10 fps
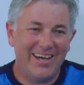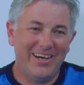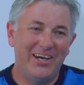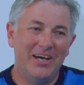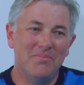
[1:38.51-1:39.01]

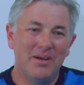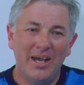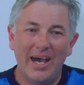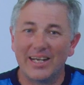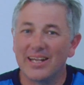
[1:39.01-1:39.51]

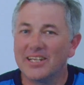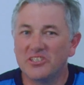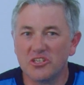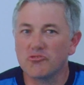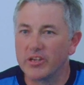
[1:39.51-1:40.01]
I'd like to
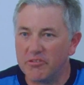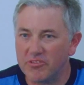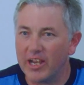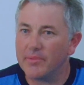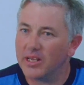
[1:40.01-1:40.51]
just
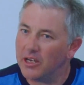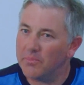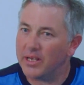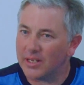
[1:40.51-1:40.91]
reframe it a little bit,